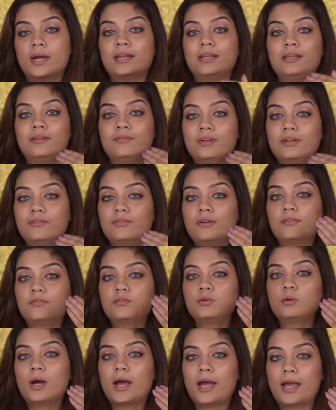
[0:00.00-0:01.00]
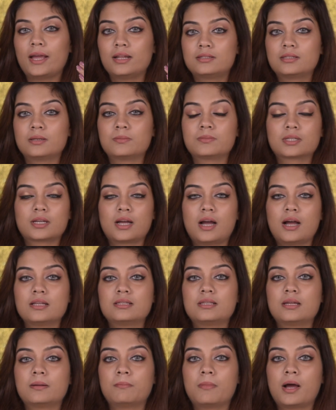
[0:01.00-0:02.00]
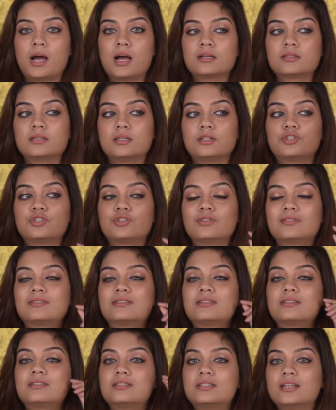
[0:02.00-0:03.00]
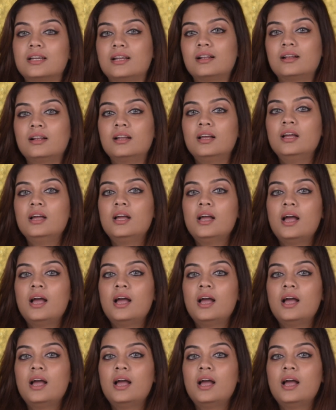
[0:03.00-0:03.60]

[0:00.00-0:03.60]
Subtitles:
and even if I have to hide some scars and marks, it should still